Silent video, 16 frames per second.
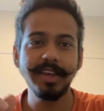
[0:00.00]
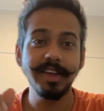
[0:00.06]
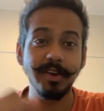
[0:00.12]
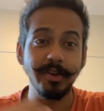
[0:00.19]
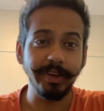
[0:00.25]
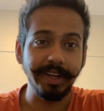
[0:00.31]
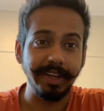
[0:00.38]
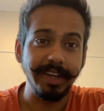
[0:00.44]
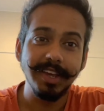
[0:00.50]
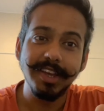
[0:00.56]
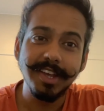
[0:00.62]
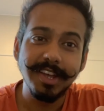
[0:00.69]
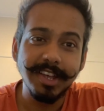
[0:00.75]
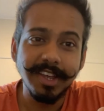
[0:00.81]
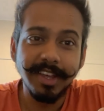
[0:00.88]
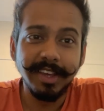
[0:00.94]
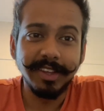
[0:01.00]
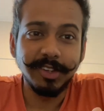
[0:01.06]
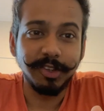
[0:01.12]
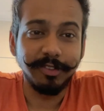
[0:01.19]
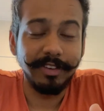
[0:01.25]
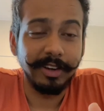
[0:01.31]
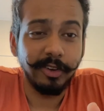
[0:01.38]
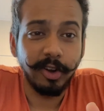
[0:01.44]
Okay,
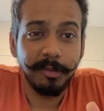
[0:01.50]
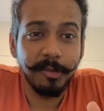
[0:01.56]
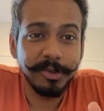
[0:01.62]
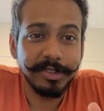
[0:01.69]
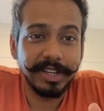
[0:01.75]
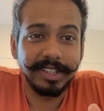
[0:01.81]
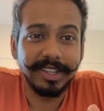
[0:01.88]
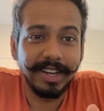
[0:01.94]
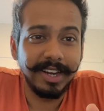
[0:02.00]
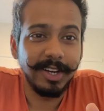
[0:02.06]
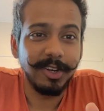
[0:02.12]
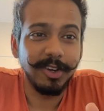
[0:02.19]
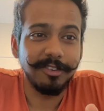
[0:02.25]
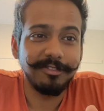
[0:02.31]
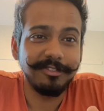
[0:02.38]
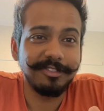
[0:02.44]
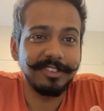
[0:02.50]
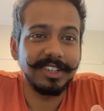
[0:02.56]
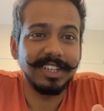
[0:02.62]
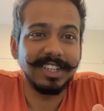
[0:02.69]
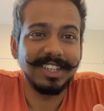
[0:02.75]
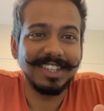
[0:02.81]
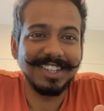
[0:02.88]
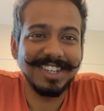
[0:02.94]
so we are almost at the end of
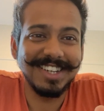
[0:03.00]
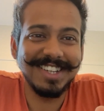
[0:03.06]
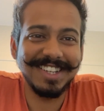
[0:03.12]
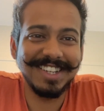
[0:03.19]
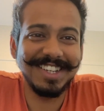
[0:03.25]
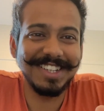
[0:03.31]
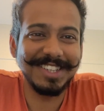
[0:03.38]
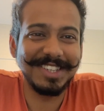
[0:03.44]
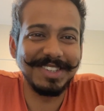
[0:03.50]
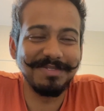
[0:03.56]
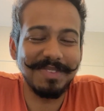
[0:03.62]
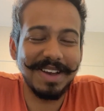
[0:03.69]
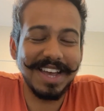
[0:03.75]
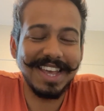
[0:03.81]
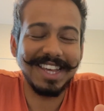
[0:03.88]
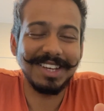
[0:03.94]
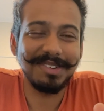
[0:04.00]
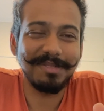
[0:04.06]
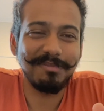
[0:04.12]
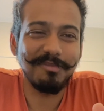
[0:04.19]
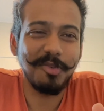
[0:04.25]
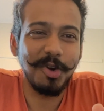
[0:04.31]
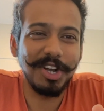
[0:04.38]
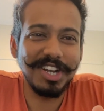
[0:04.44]
my
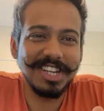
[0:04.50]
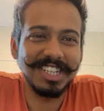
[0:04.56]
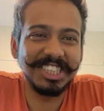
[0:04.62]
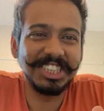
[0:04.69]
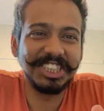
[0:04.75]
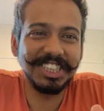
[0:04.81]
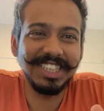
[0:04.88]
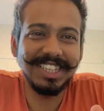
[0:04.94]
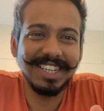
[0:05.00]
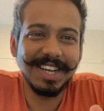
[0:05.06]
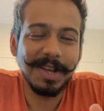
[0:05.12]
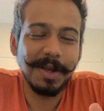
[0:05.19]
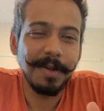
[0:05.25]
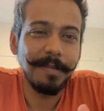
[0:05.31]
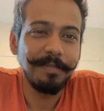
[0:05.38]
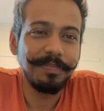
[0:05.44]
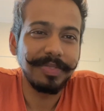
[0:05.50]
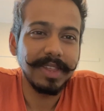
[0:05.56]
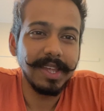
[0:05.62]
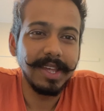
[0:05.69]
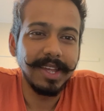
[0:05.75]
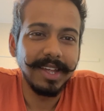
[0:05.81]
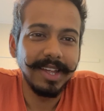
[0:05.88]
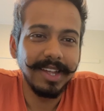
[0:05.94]
pointer sheet.
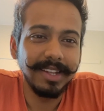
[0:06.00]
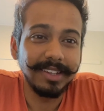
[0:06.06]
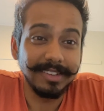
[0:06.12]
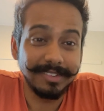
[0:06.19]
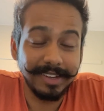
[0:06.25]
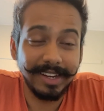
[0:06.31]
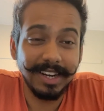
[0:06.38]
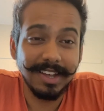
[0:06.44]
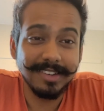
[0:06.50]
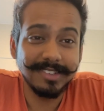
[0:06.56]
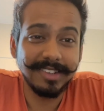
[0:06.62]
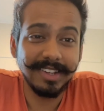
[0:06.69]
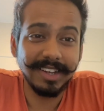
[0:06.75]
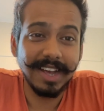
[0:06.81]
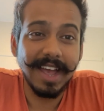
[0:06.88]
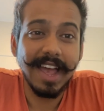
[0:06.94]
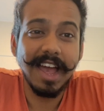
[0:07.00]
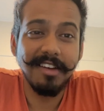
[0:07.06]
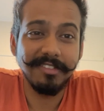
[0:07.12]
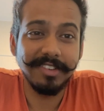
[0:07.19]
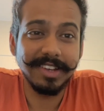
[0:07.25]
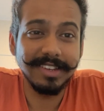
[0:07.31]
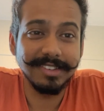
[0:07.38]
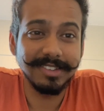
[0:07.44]
The second last thing I
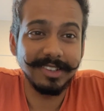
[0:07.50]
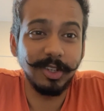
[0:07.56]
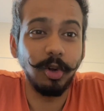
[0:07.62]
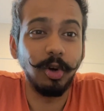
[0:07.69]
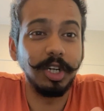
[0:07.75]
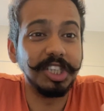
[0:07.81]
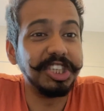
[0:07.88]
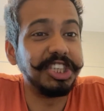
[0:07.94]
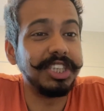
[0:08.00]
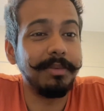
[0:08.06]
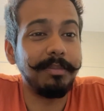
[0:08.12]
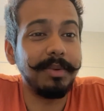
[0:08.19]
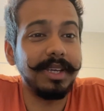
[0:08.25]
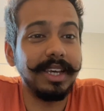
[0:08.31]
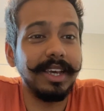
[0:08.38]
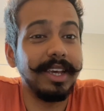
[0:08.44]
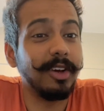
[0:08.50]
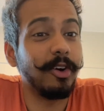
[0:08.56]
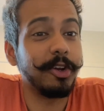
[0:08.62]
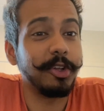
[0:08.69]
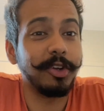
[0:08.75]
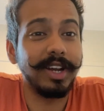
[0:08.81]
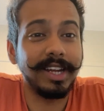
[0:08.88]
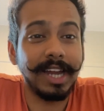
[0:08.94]
have is your GPA or
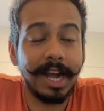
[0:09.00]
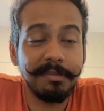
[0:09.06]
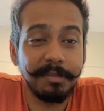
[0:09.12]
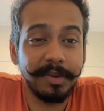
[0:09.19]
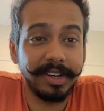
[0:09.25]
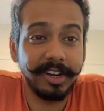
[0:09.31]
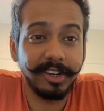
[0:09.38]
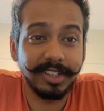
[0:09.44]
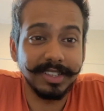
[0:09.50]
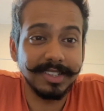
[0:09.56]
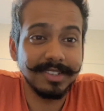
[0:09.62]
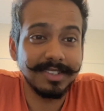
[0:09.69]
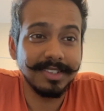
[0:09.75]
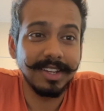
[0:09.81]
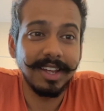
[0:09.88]
your academic records.